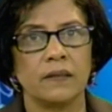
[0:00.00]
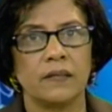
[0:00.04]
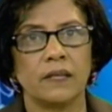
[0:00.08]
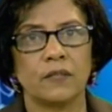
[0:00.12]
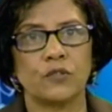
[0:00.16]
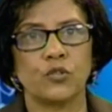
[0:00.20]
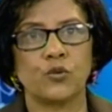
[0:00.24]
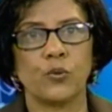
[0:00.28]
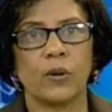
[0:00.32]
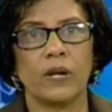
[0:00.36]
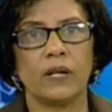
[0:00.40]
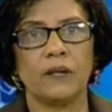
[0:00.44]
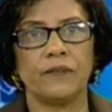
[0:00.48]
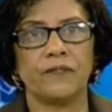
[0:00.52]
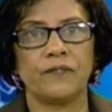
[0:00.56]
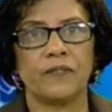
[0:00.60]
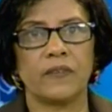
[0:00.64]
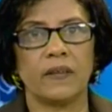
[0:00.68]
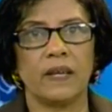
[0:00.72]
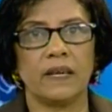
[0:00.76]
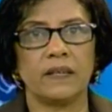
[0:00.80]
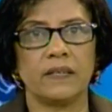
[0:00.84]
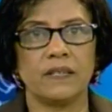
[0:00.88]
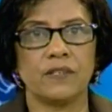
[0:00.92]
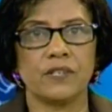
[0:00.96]
12th
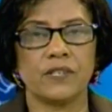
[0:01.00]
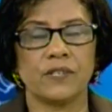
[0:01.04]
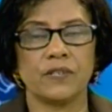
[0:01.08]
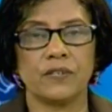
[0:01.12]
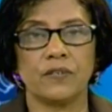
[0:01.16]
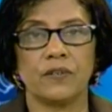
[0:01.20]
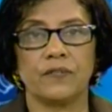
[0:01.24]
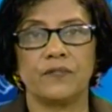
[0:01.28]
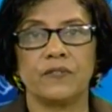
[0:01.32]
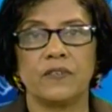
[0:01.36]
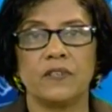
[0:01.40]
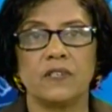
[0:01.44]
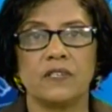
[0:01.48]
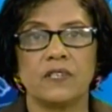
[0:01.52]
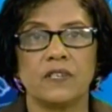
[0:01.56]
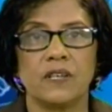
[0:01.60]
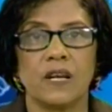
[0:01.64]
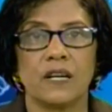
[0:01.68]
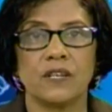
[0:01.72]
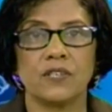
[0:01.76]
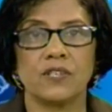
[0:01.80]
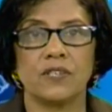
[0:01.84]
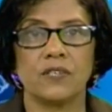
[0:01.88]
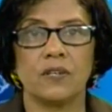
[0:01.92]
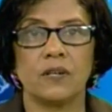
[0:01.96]
edition of the
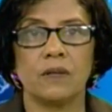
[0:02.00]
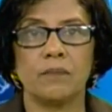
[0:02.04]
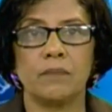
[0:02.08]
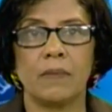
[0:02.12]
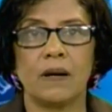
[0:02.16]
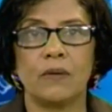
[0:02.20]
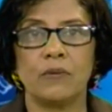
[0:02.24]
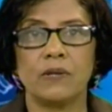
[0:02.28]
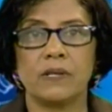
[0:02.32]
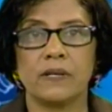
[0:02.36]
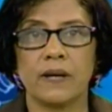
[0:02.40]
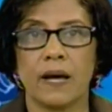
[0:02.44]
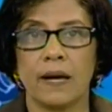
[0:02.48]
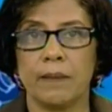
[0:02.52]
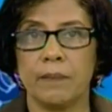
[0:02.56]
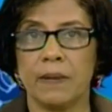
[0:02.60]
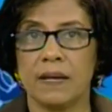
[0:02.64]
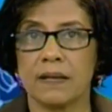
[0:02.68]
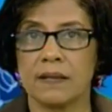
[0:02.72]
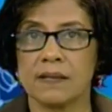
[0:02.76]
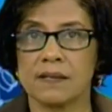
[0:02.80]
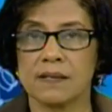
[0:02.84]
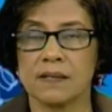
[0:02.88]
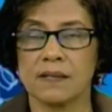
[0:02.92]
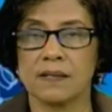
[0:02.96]
International Maritime
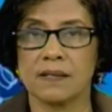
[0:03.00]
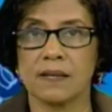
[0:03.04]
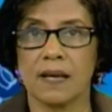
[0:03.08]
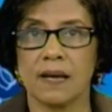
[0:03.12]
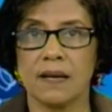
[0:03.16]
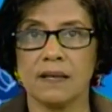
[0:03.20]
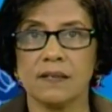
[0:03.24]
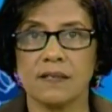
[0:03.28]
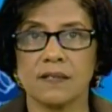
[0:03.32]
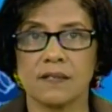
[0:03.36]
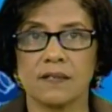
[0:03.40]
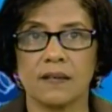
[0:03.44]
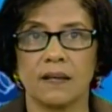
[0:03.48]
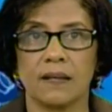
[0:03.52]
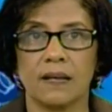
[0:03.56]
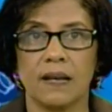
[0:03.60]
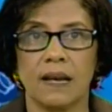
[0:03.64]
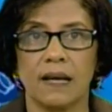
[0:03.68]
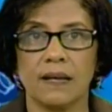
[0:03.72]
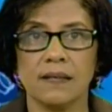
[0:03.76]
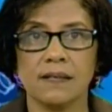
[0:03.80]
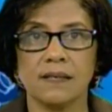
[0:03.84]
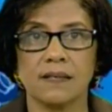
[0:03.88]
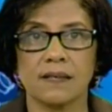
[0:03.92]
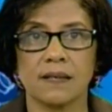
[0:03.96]
Exercise,
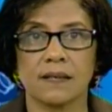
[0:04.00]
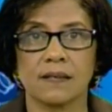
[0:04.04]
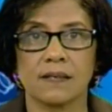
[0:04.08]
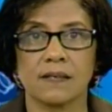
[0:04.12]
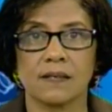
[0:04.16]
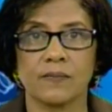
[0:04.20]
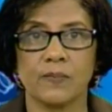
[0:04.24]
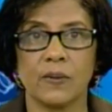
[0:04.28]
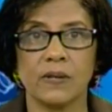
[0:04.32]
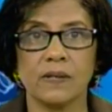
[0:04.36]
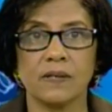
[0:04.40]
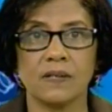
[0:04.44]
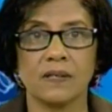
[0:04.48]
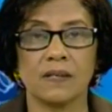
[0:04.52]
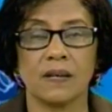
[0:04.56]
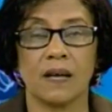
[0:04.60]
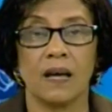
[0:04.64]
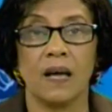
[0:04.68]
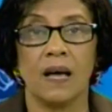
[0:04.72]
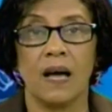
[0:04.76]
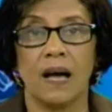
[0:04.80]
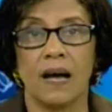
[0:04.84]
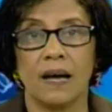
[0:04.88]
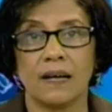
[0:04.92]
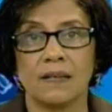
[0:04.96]
Cutlass Express,
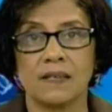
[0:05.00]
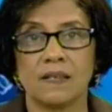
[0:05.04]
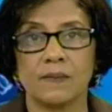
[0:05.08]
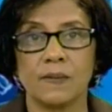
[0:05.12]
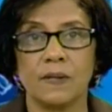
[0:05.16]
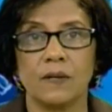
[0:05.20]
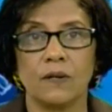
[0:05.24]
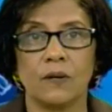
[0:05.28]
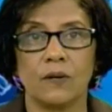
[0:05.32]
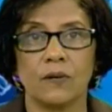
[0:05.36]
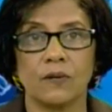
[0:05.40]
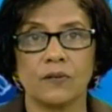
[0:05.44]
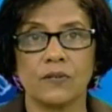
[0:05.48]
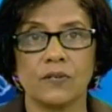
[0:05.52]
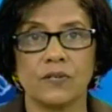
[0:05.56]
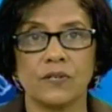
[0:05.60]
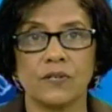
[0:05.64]
has been launched.